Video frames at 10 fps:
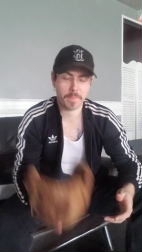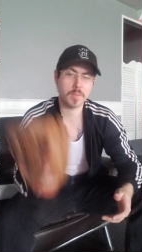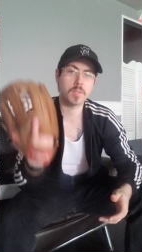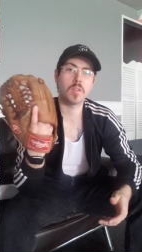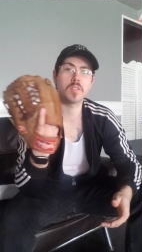
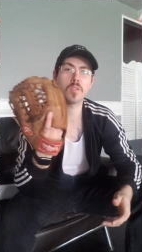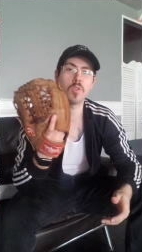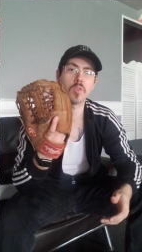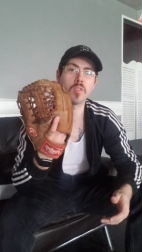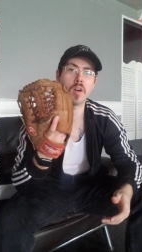It's a, it's a
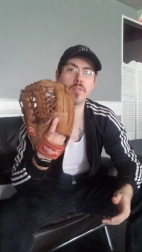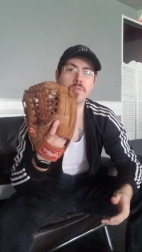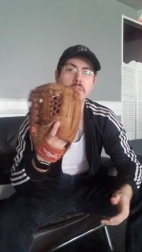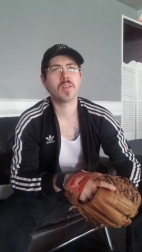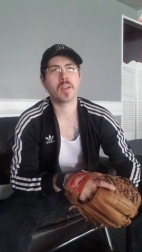little
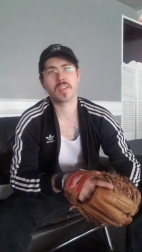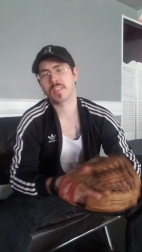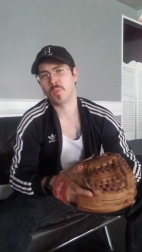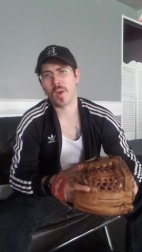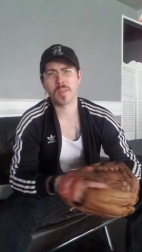glove. I
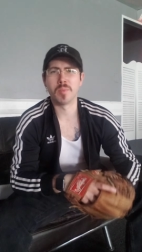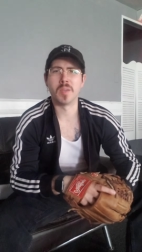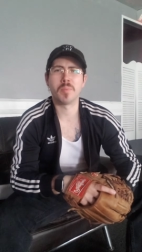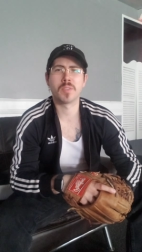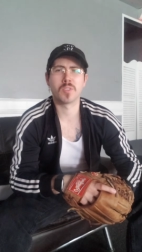guess I want to be
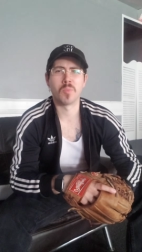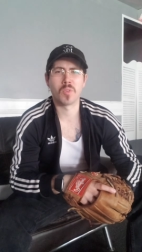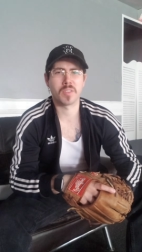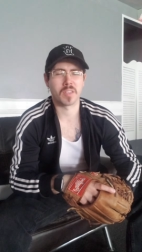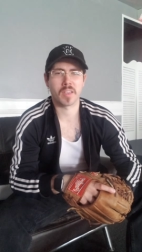a pitcher
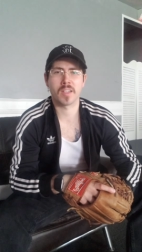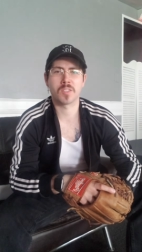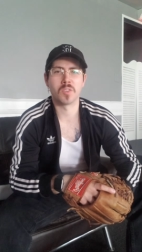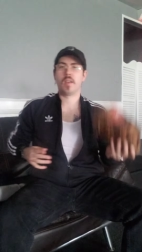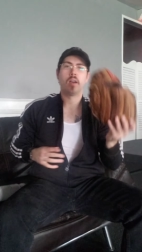more than a
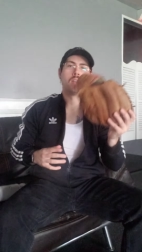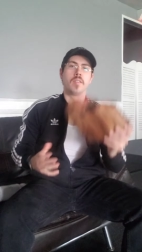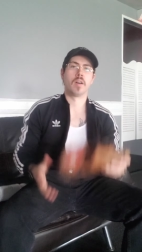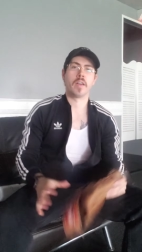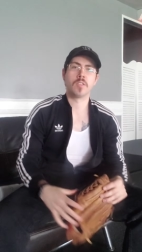catcher.
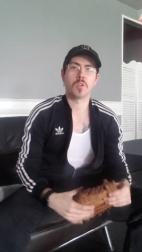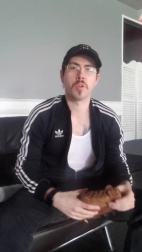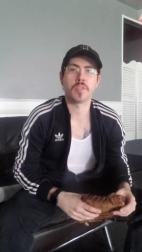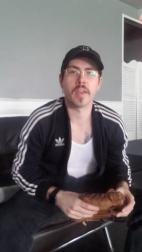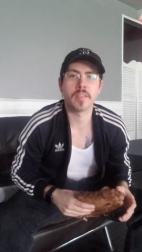And uh, Angel
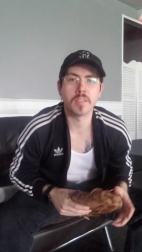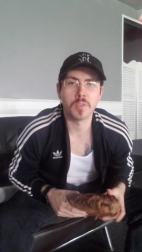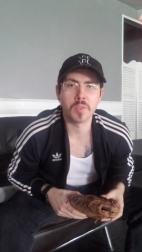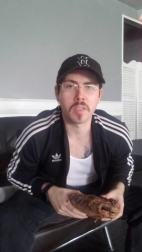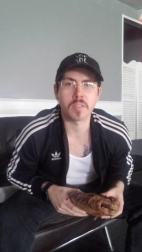Hernandez,
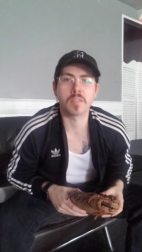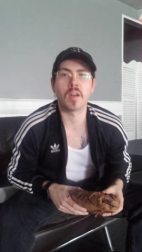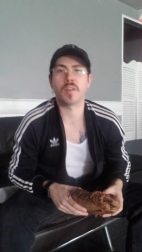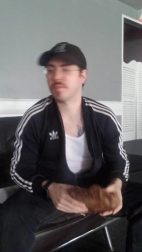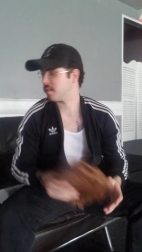you can get
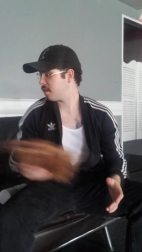stuffed.